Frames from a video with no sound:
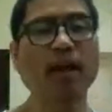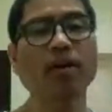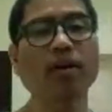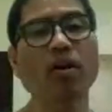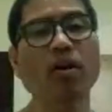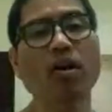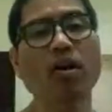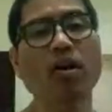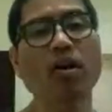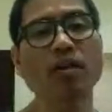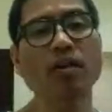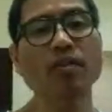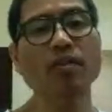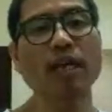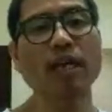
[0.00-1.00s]
These are
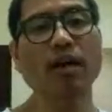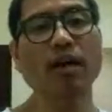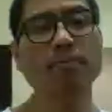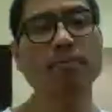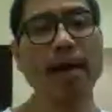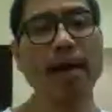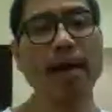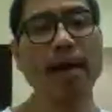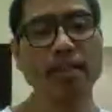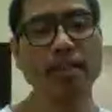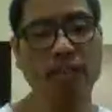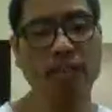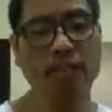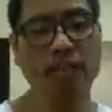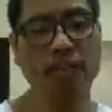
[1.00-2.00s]
all single
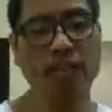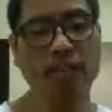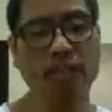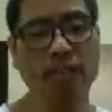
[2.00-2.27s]
band.